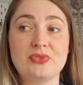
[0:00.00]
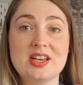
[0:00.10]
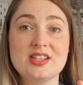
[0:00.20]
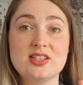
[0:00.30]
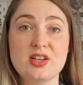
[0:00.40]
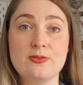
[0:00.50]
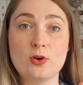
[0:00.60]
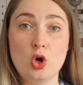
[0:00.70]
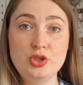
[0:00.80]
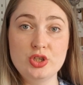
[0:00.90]
stiff
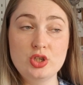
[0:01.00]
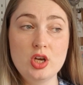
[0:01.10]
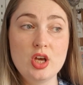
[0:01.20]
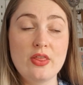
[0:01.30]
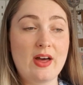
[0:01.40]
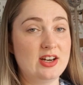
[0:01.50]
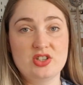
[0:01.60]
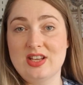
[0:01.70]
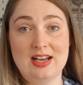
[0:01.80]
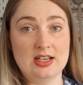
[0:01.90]
cotton that I
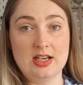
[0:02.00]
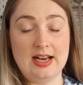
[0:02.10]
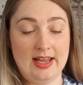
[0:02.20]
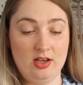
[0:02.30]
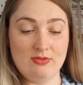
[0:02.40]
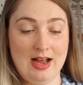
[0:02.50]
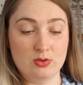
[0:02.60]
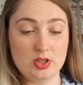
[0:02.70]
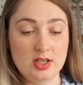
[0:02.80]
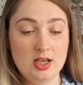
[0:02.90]
just had laying
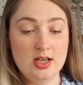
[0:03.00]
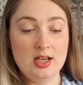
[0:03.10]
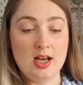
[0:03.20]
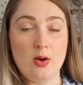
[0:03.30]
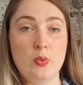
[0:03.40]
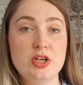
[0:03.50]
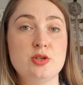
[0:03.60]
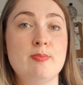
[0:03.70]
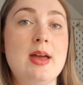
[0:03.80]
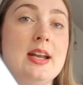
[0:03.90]
around, which
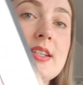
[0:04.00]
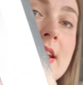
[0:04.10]
meant